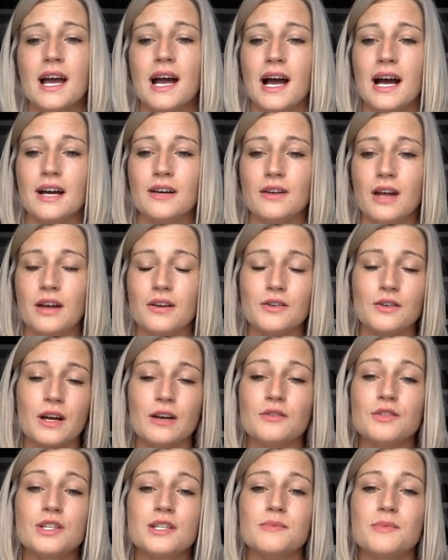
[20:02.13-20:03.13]

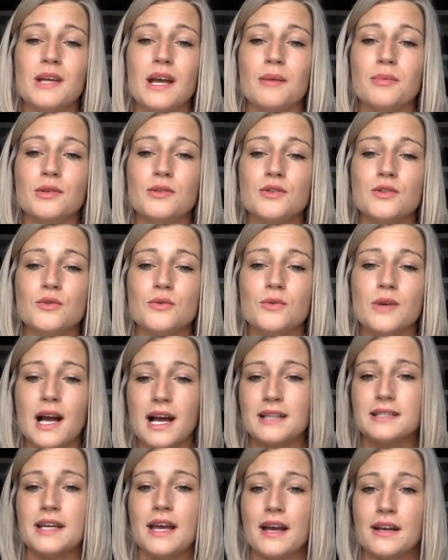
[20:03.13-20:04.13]
I'll just be able to
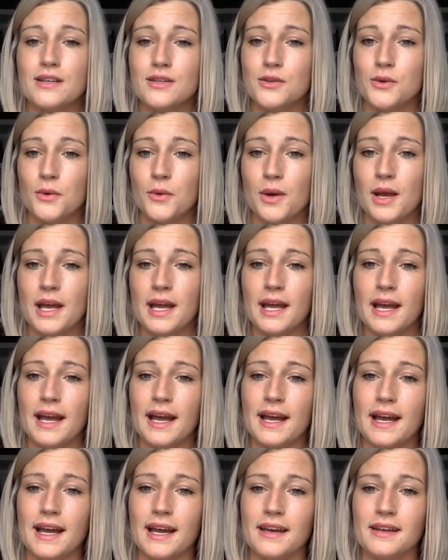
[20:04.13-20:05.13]
contact you
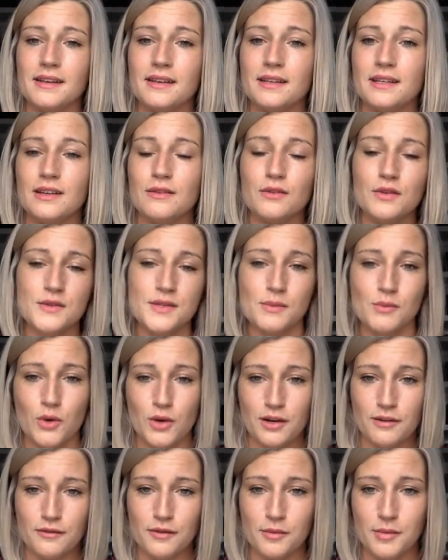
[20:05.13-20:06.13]
and give you some
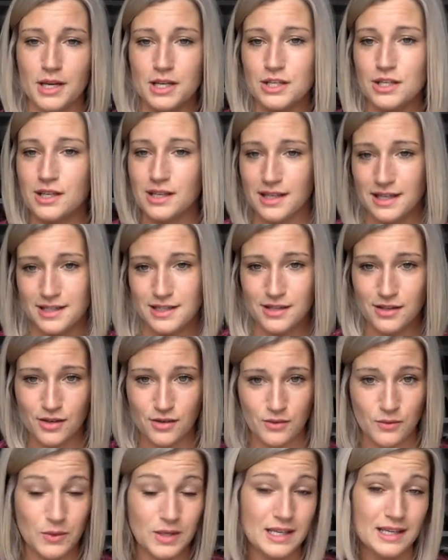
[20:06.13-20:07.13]
more information
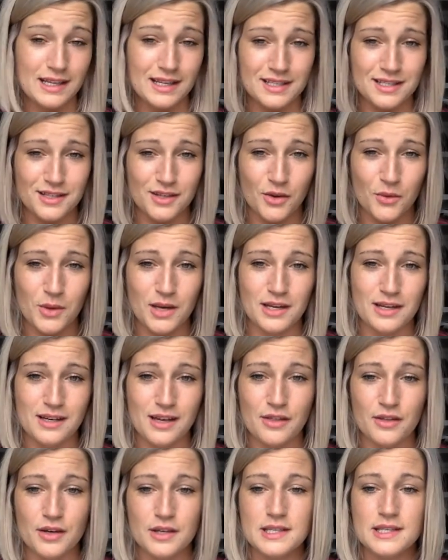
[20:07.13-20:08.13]
and we can get to know one
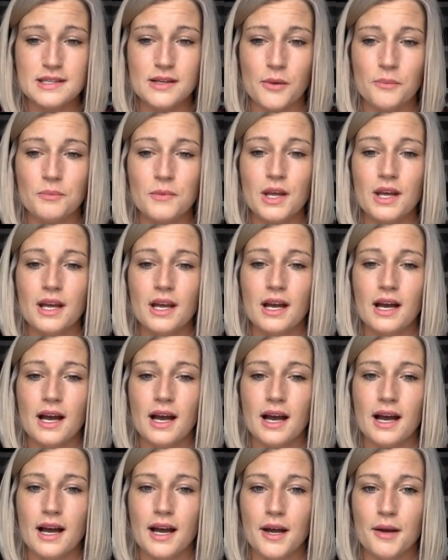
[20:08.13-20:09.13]
another. So
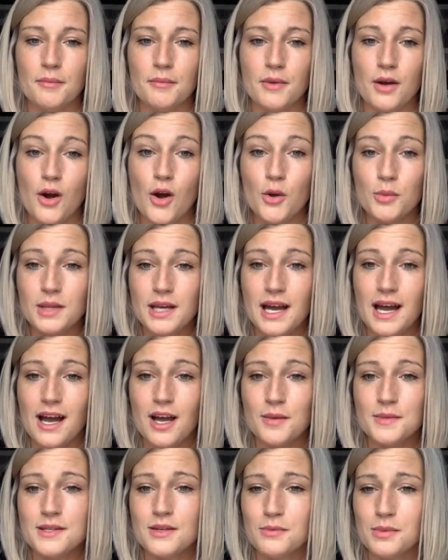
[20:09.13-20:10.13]
hope that
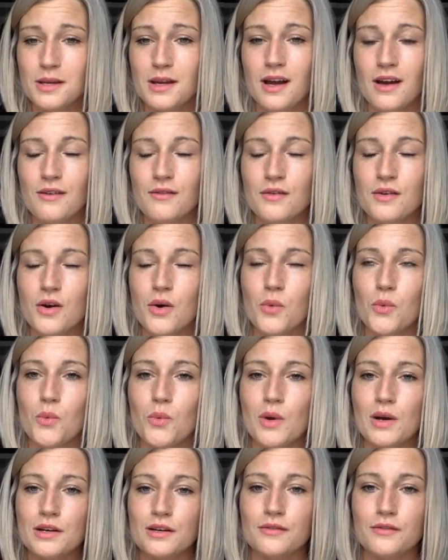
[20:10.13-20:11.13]
helps. Hope you have a
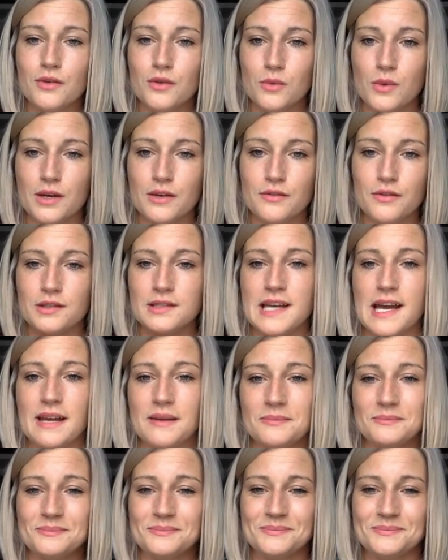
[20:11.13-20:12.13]
wonderful, wonderful
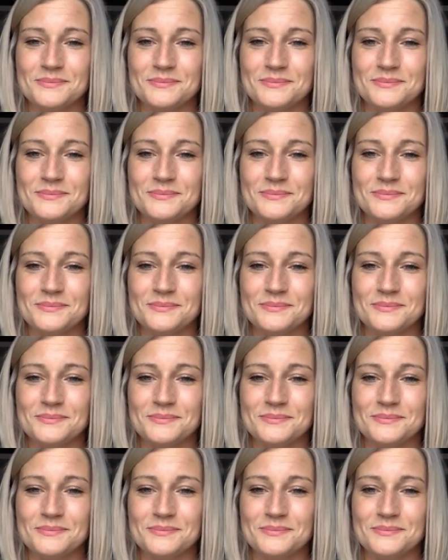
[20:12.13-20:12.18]
day.